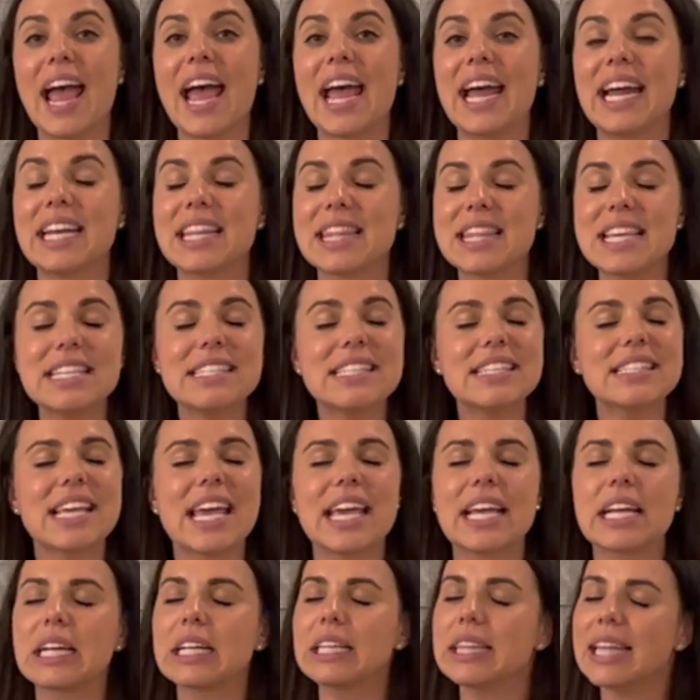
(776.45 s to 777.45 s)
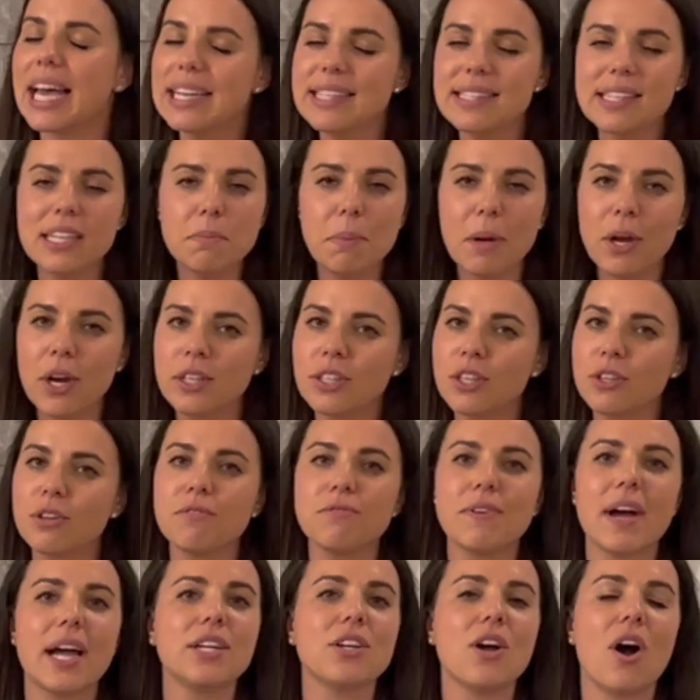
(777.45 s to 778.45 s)
and this is a classic pairing that you'll
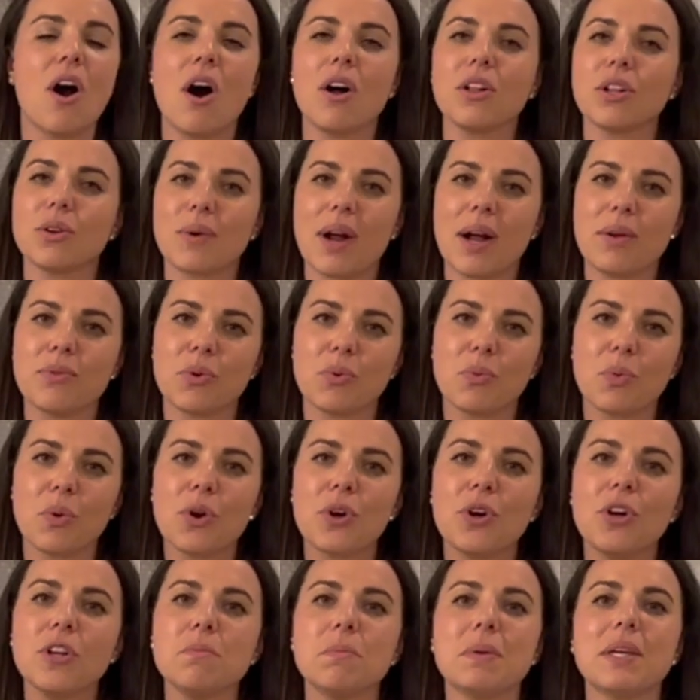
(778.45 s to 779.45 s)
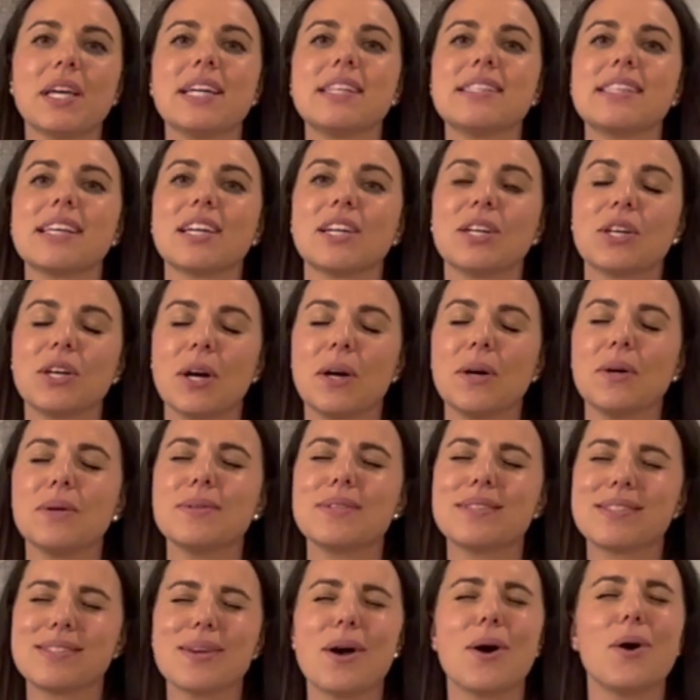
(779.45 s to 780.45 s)
find all around the world because it
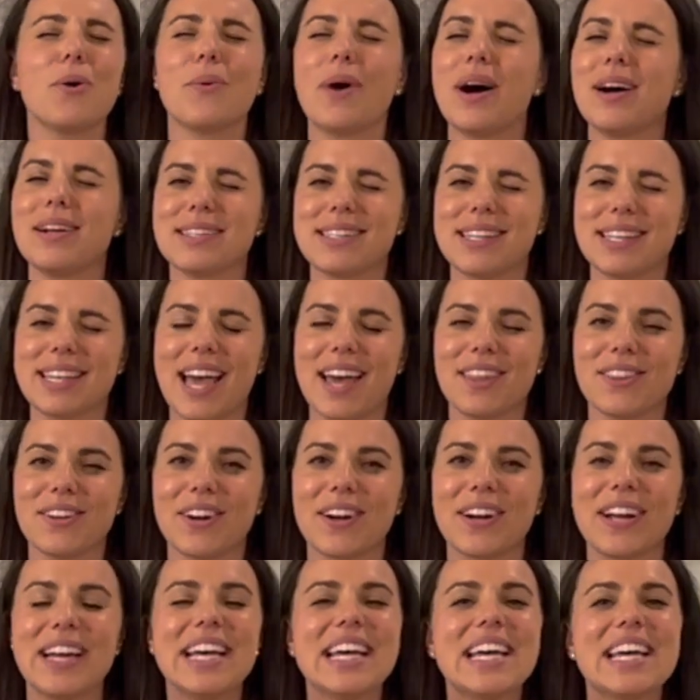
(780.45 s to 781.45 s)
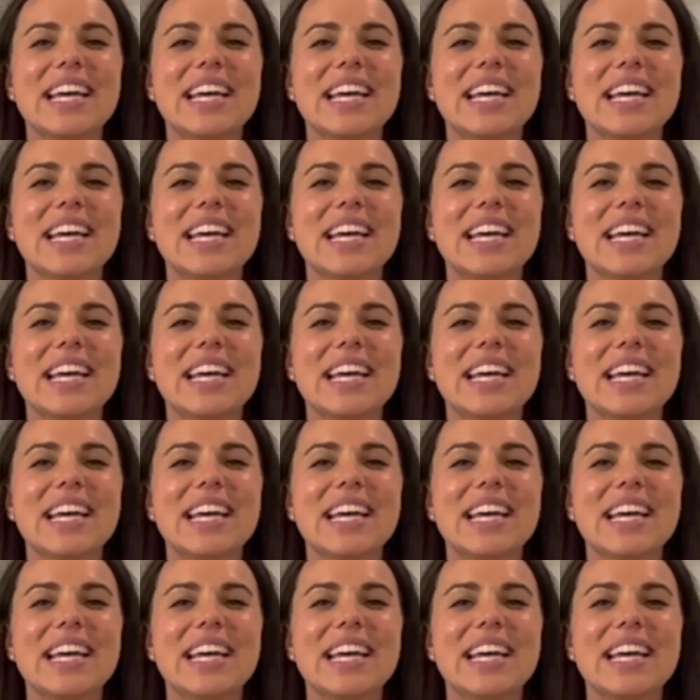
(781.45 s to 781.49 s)
goes so well together.